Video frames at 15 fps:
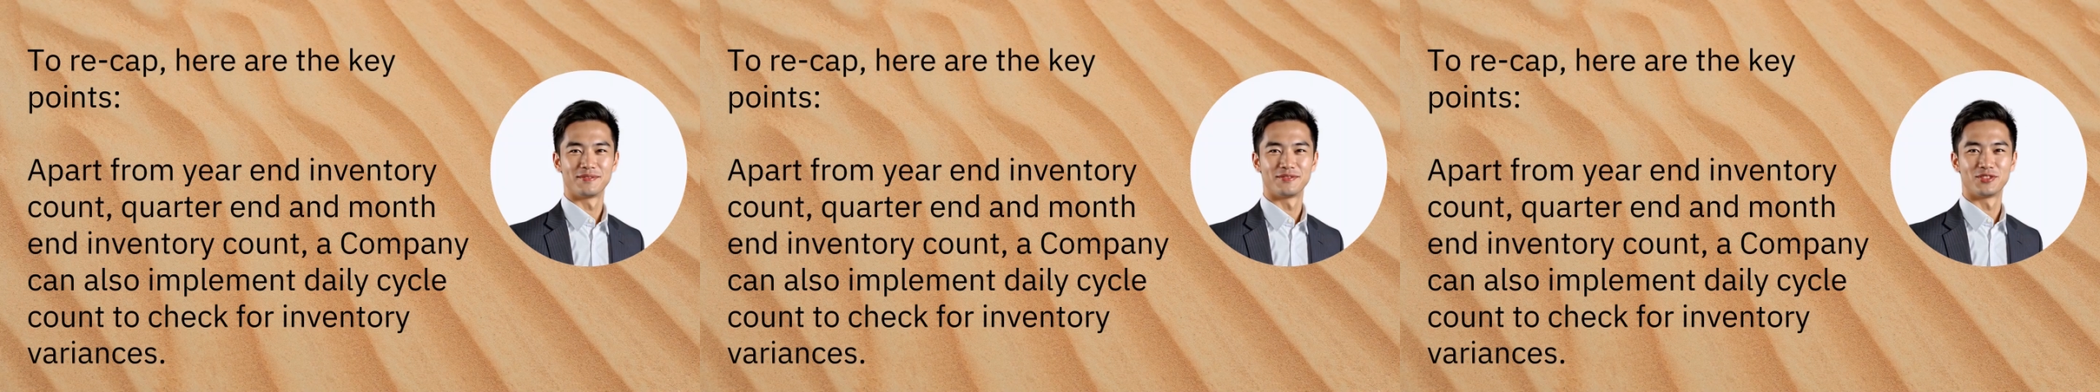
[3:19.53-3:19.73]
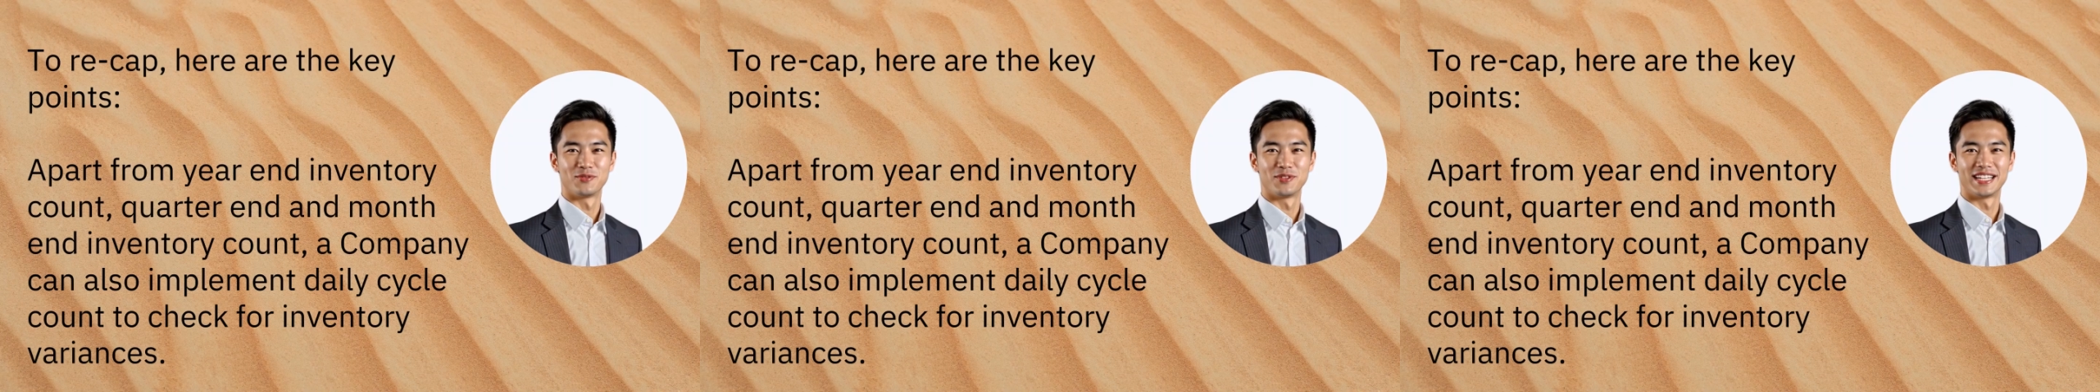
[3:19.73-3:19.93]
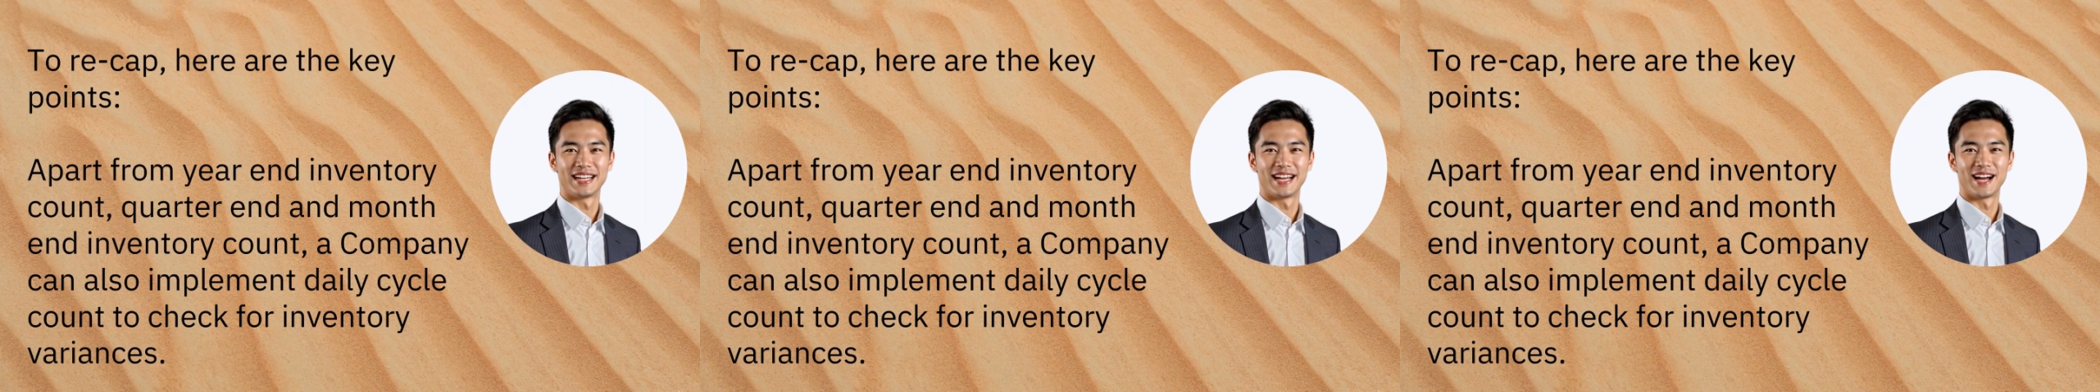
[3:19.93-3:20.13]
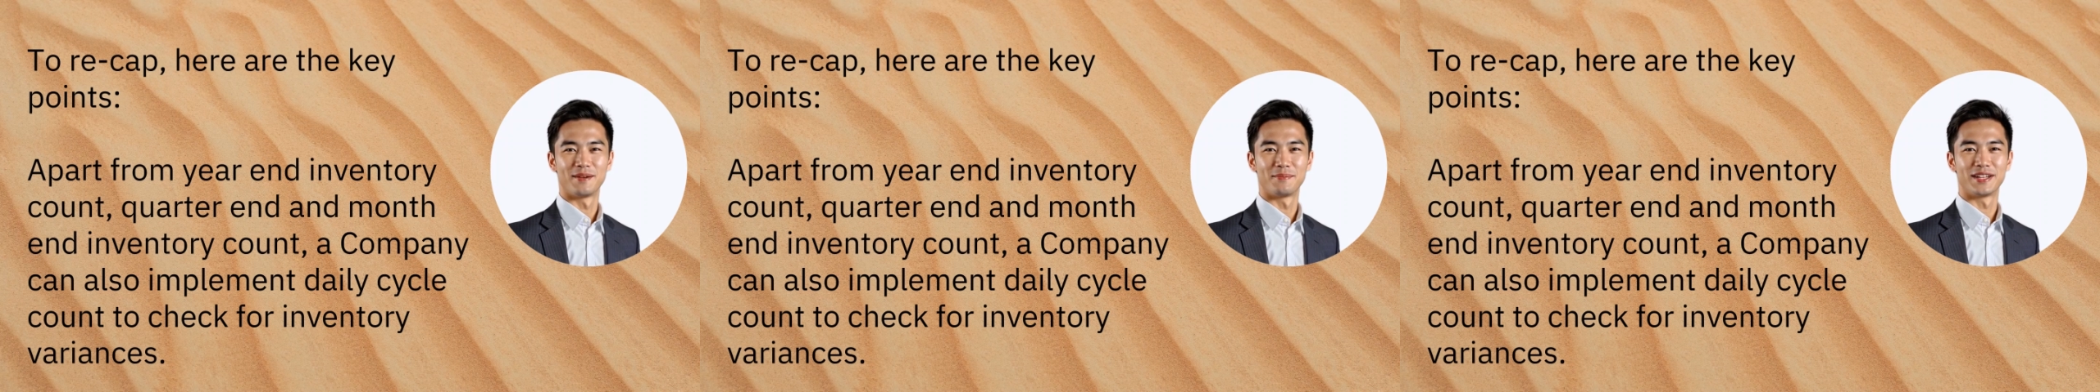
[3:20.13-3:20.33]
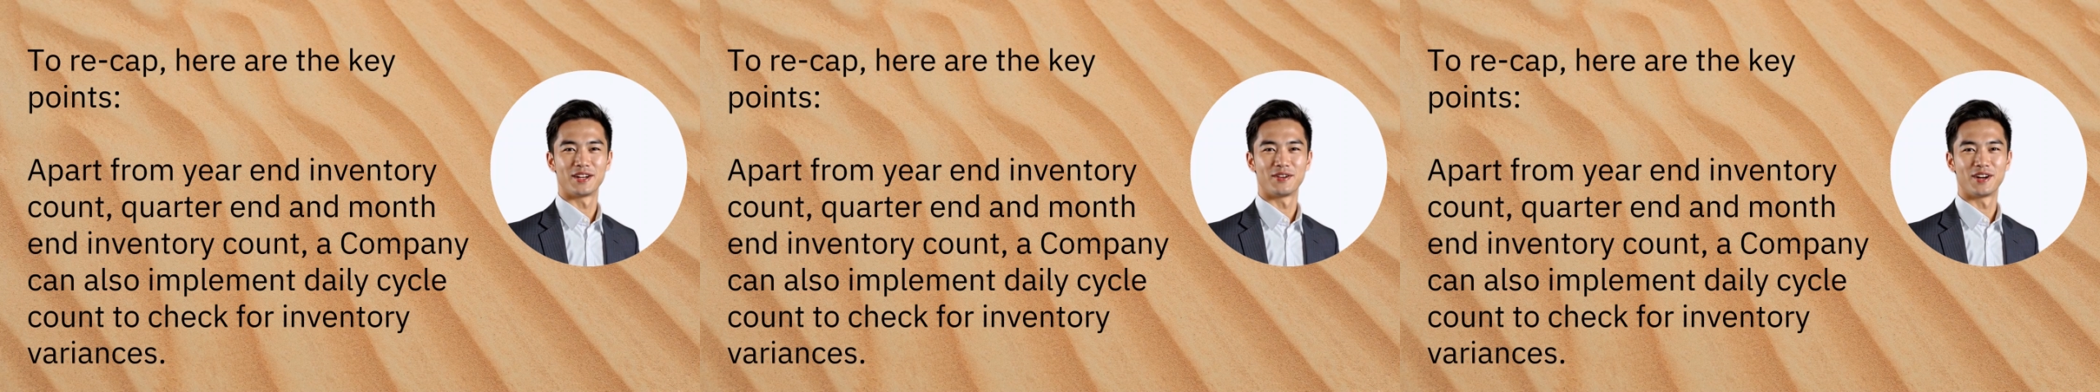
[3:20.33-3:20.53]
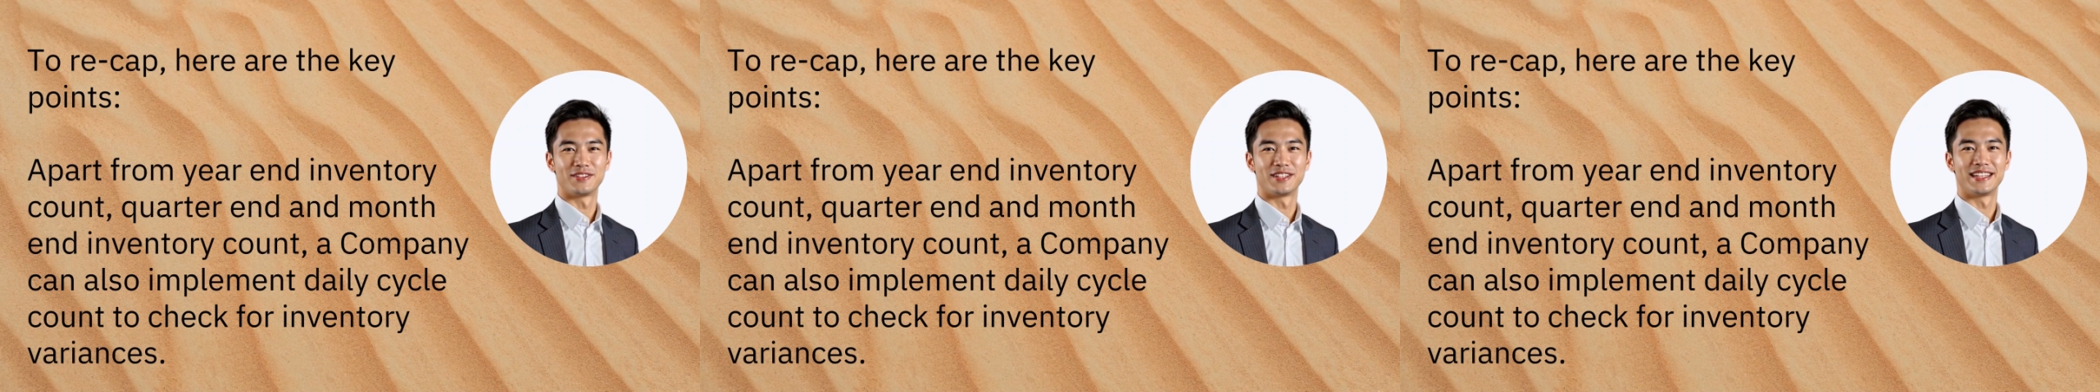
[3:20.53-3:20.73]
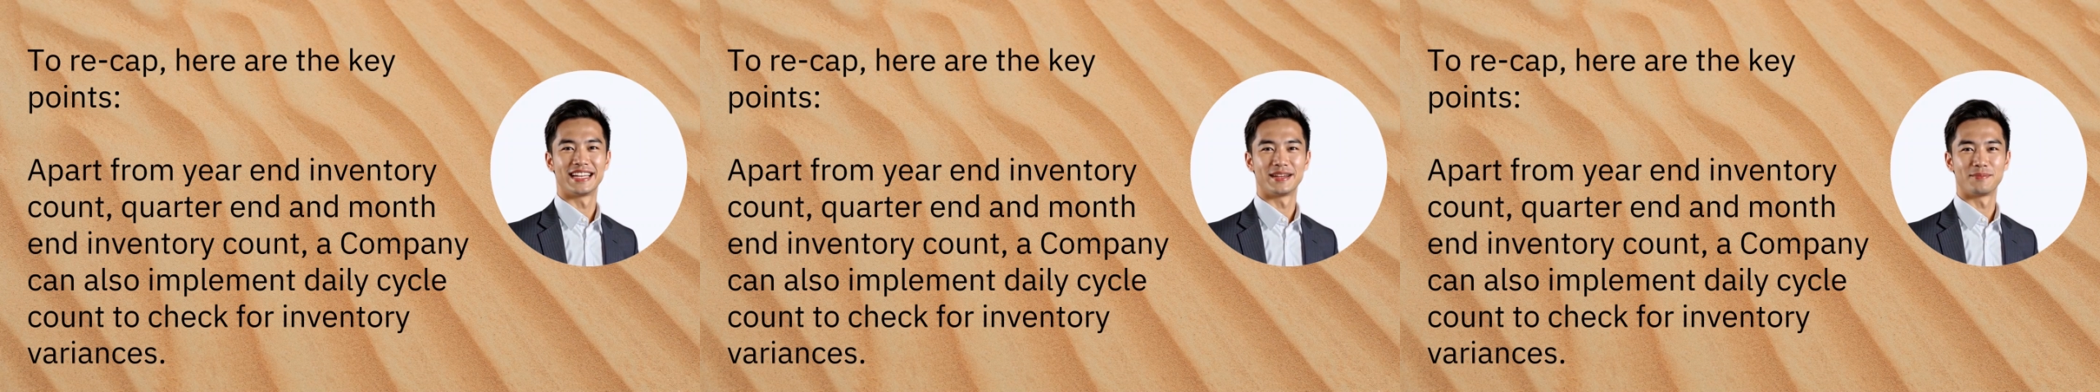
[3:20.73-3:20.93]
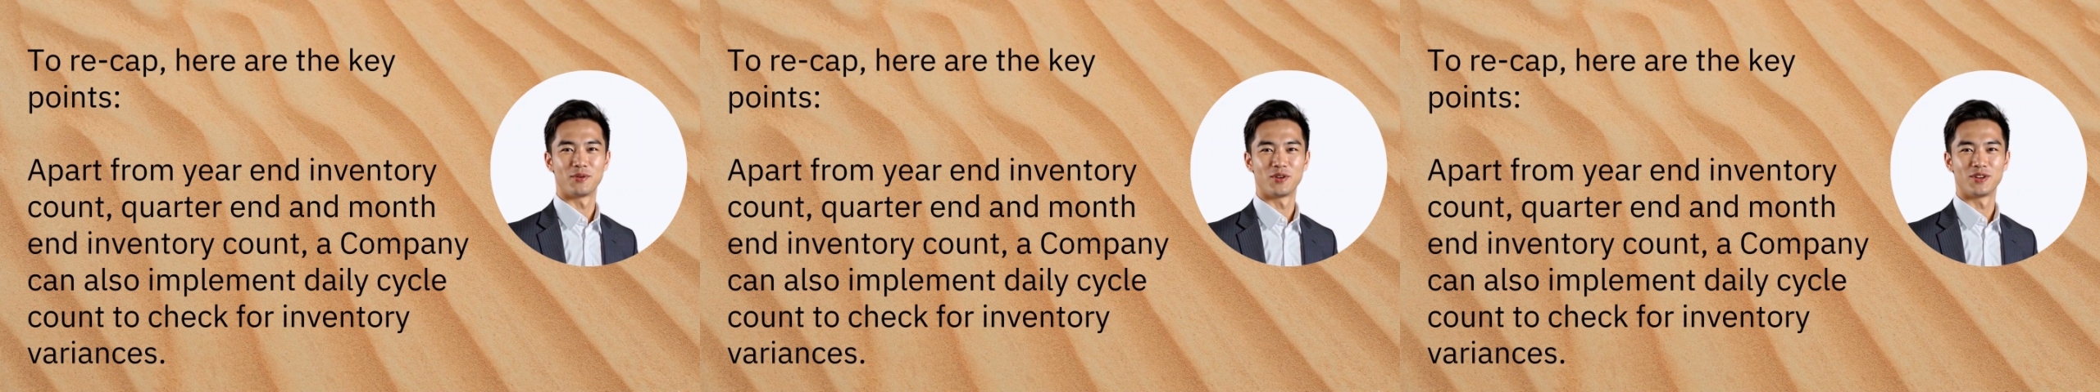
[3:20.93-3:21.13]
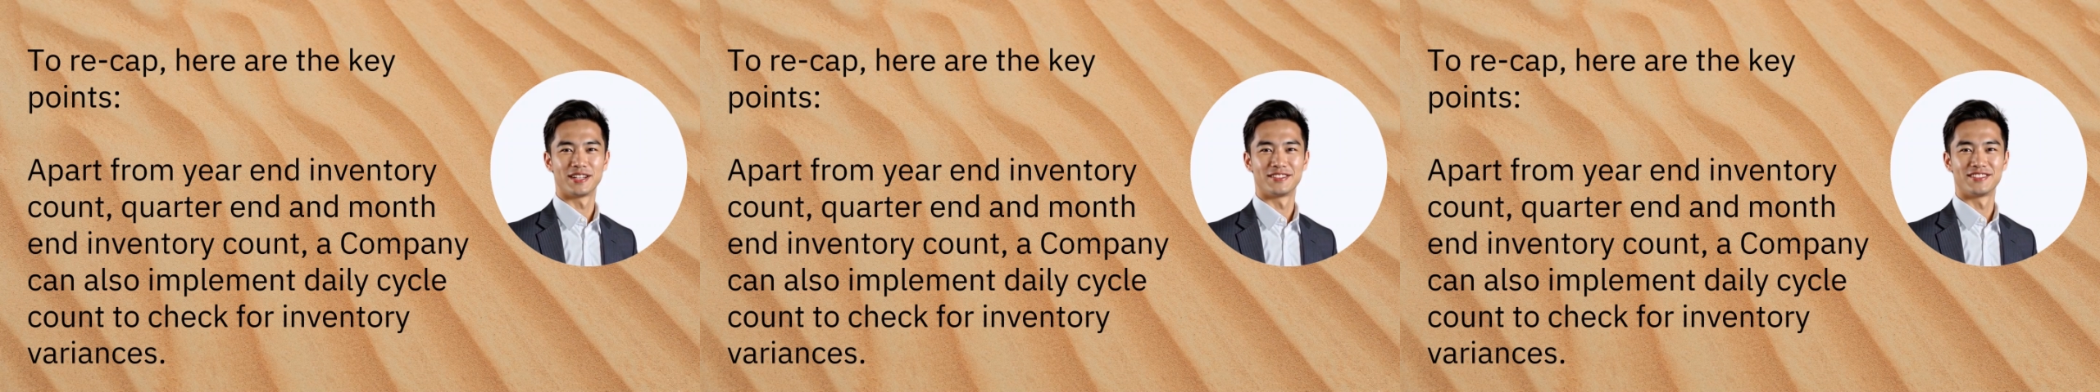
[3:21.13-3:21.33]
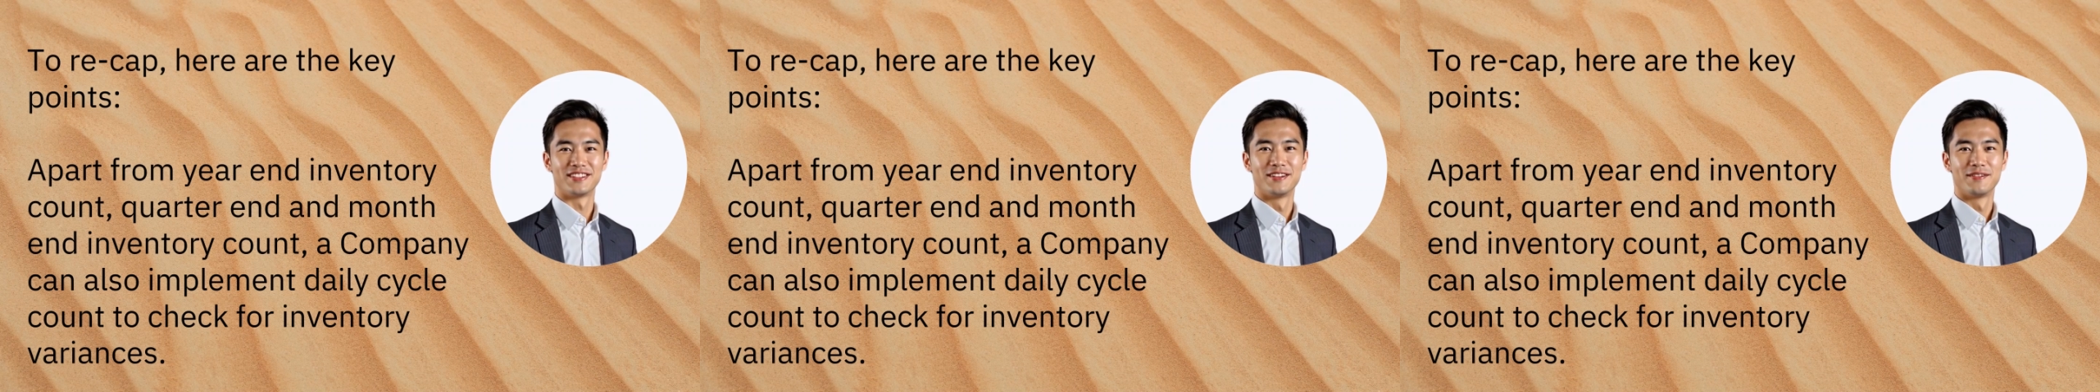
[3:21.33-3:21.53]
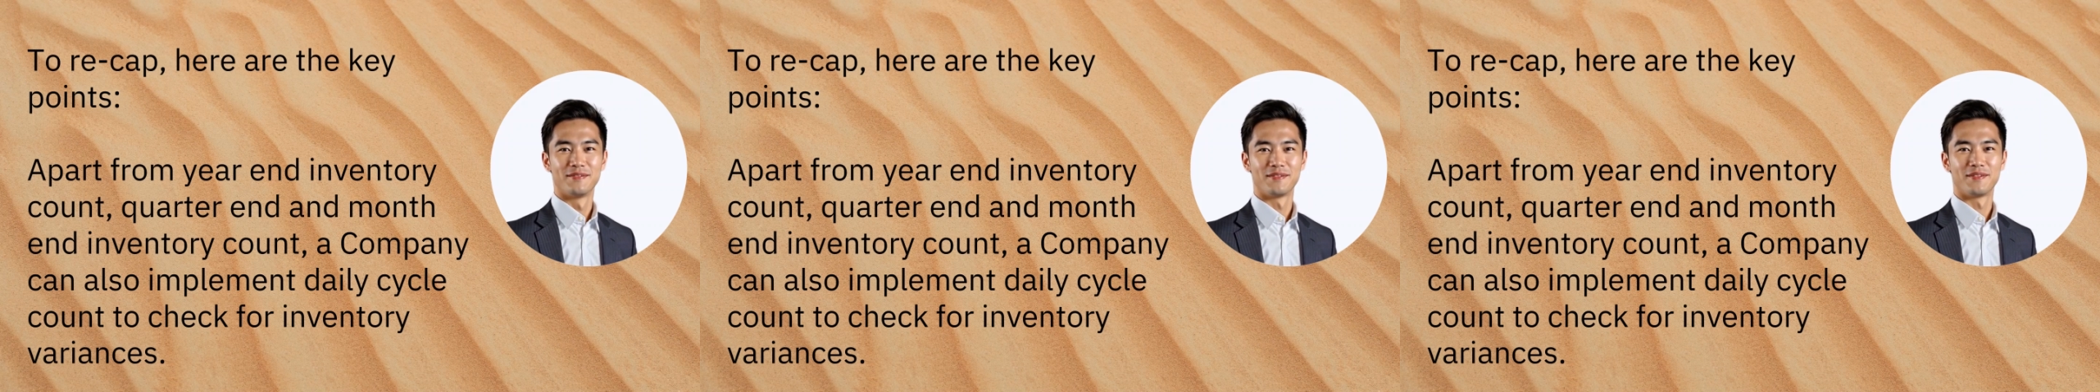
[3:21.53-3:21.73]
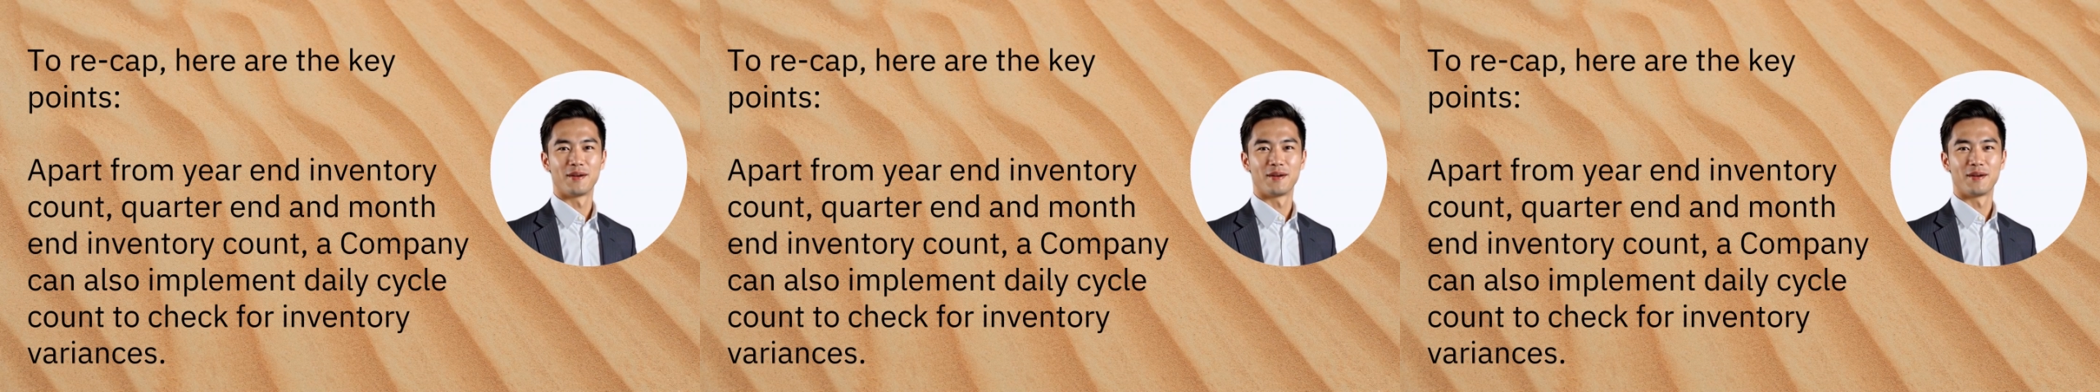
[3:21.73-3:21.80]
To recap, here are the key points.